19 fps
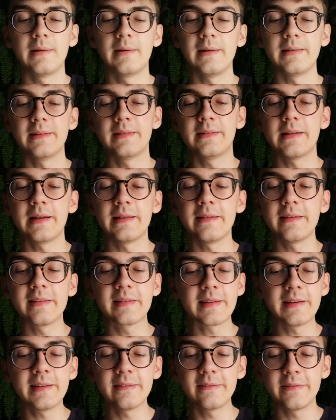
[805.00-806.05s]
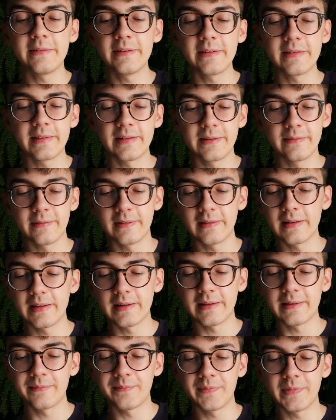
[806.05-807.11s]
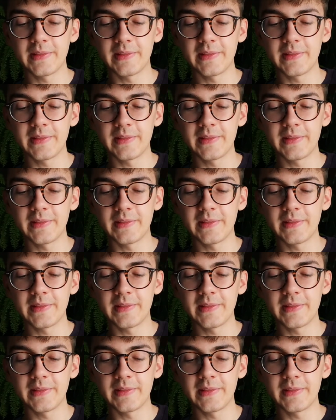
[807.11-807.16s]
And I just can't wear it anymore. Like,